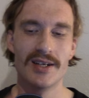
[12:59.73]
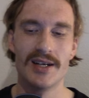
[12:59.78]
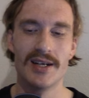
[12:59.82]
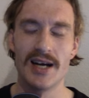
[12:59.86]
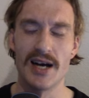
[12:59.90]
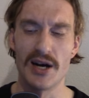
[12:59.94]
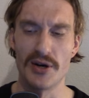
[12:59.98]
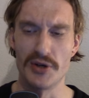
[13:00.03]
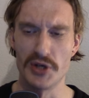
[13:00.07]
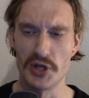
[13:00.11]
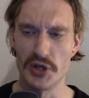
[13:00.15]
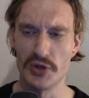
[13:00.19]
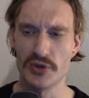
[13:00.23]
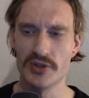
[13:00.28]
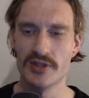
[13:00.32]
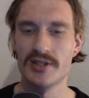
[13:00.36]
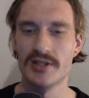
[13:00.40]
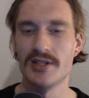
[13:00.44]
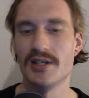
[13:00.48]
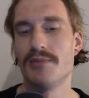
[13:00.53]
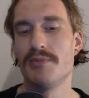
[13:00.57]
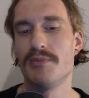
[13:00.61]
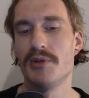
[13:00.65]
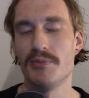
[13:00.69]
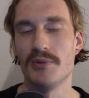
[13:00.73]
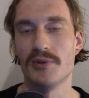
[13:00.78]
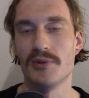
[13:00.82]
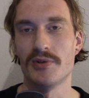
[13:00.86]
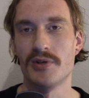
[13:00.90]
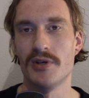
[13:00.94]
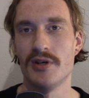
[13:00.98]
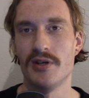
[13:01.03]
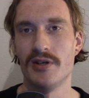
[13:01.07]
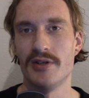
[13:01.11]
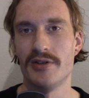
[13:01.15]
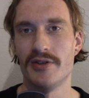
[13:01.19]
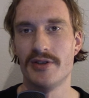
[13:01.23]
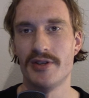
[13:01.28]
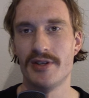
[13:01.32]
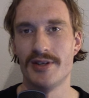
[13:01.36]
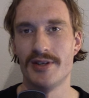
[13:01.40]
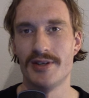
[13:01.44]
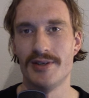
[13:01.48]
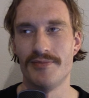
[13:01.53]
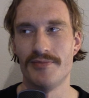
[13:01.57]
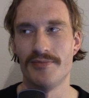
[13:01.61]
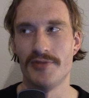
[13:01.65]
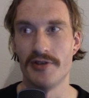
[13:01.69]
how it looks, people call it
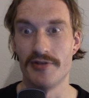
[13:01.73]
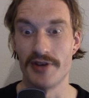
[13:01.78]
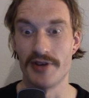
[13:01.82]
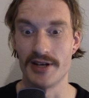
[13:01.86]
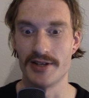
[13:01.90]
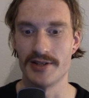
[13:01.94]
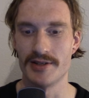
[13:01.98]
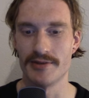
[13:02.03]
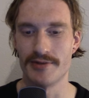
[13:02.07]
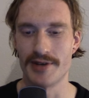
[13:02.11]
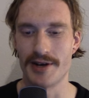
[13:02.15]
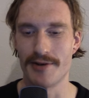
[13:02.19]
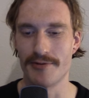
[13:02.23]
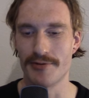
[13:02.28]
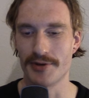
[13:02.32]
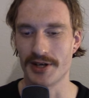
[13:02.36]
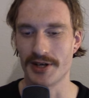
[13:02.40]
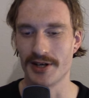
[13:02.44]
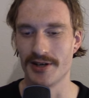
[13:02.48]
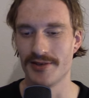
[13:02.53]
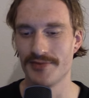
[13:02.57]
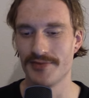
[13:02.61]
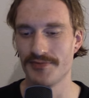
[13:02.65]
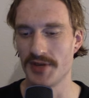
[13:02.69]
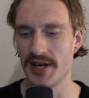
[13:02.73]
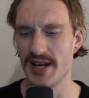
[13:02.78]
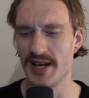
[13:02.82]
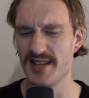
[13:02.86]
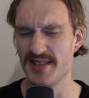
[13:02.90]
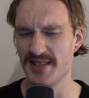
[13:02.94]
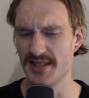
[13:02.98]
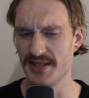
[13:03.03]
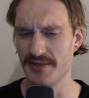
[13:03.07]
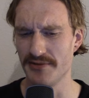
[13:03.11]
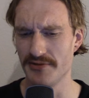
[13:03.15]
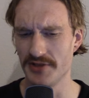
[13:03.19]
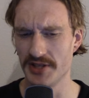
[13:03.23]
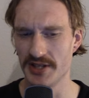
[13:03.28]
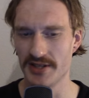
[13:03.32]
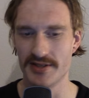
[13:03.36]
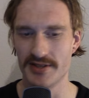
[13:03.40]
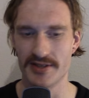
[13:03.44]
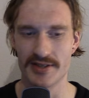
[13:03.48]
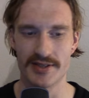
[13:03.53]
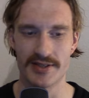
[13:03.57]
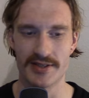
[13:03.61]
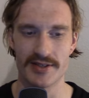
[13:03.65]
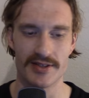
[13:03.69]
the Venice of Africa. As if this
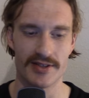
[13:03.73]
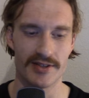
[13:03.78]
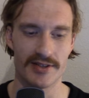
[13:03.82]
is